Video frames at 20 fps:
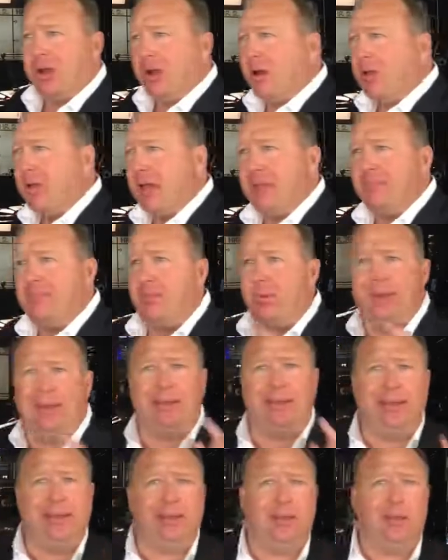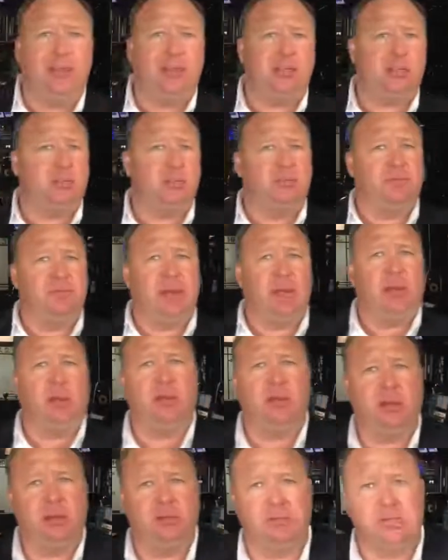all of them were illegally
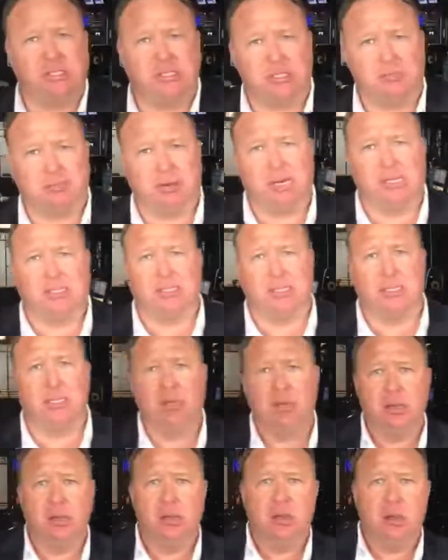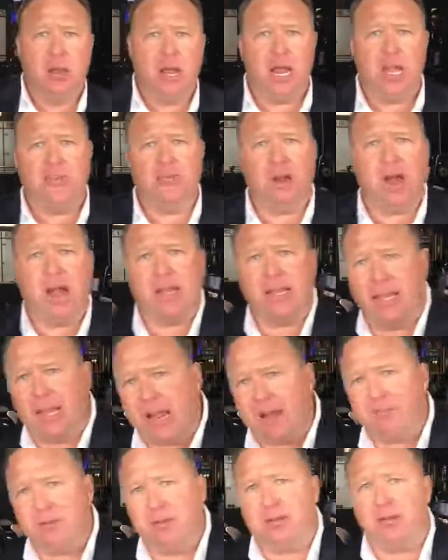surveilling you, Mr. President, and tracking
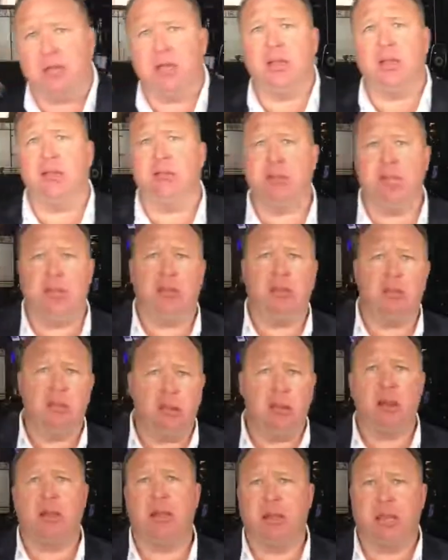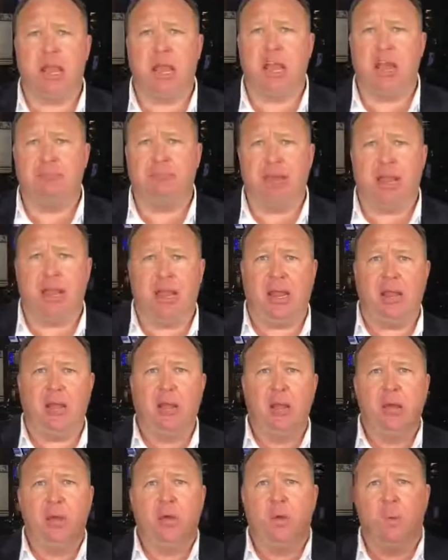everything you did during the campaign,
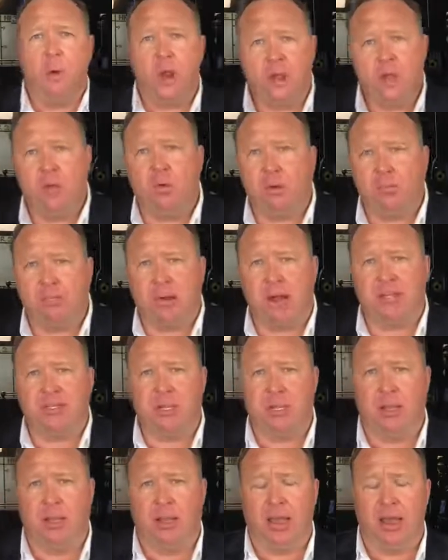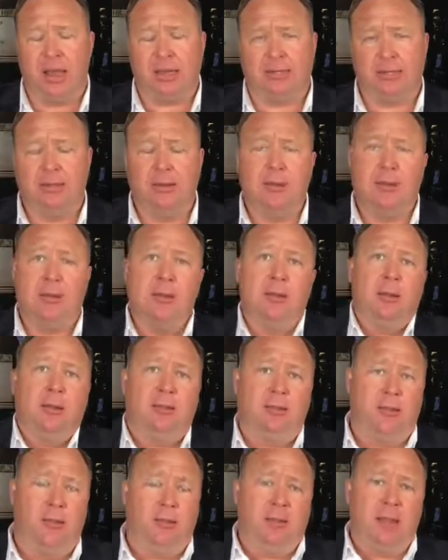when you were president-elect,
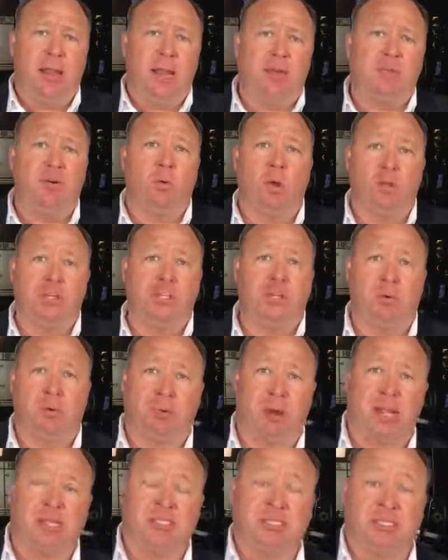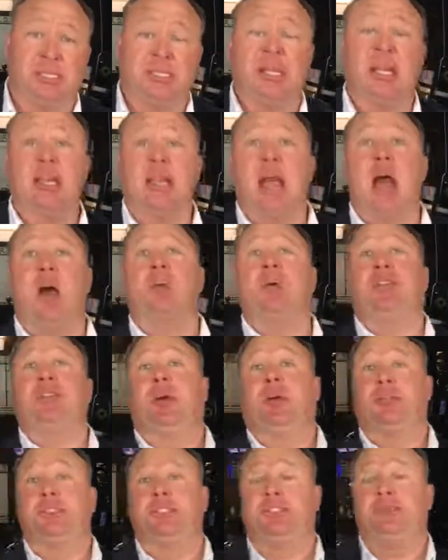and even once you were president. And now we
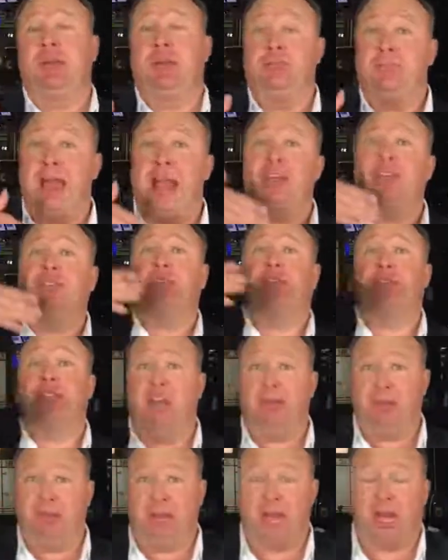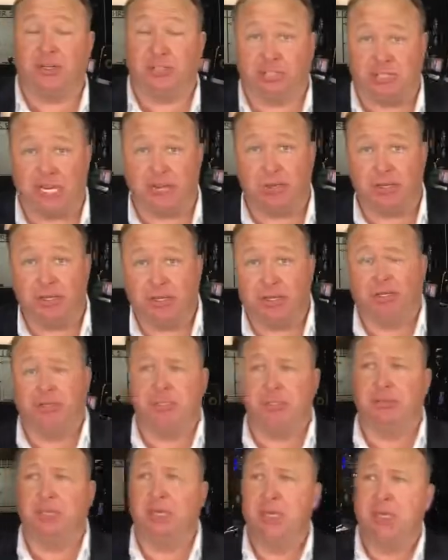told you McMaster is going to be out, just like we told
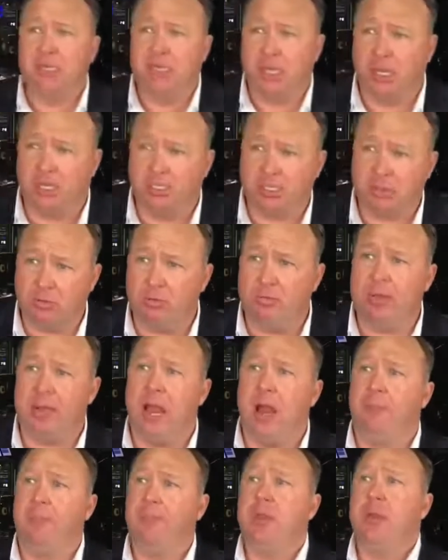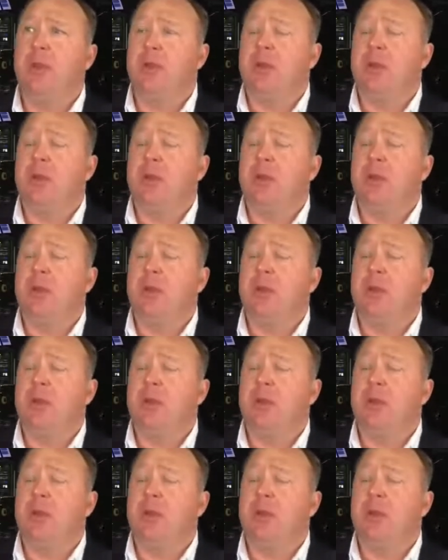you Tillerson will be out,